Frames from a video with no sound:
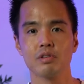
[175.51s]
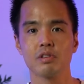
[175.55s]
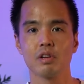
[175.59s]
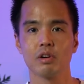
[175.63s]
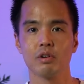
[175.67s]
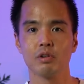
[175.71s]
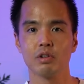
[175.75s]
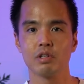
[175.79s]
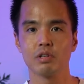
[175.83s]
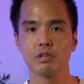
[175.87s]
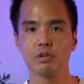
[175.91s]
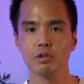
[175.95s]

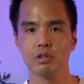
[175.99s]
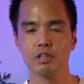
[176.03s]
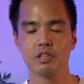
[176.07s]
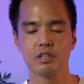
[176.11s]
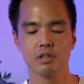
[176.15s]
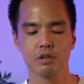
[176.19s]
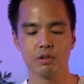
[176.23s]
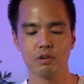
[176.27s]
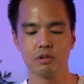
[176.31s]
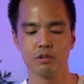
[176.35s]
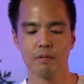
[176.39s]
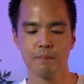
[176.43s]
So it's good
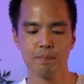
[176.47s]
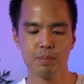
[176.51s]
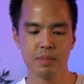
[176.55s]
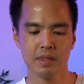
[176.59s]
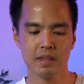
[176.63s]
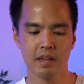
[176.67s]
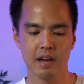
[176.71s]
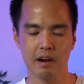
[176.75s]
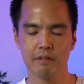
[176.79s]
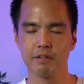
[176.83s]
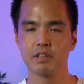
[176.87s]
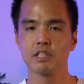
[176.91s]
to,
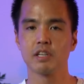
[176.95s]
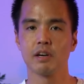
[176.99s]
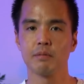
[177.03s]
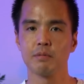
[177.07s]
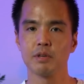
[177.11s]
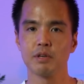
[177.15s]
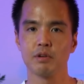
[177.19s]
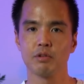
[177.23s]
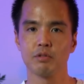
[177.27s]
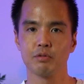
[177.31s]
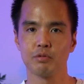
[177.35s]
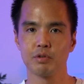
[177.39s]
every
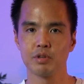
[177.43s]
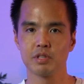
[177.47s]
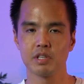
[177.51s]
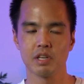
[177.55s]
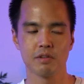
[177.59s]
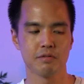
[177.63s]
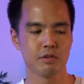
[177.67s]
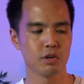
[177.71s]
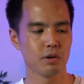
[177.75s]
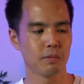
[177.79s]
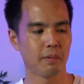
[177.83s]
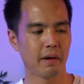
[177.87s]
time you
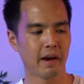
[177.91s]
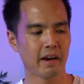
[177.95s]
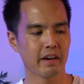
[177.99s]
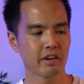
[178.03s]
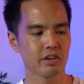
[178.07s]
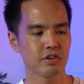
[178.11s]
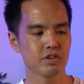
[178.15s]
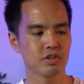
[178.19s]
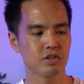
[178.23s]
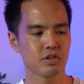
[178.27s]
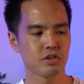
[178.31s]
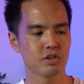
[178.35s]
receive a new
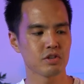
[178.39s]
package,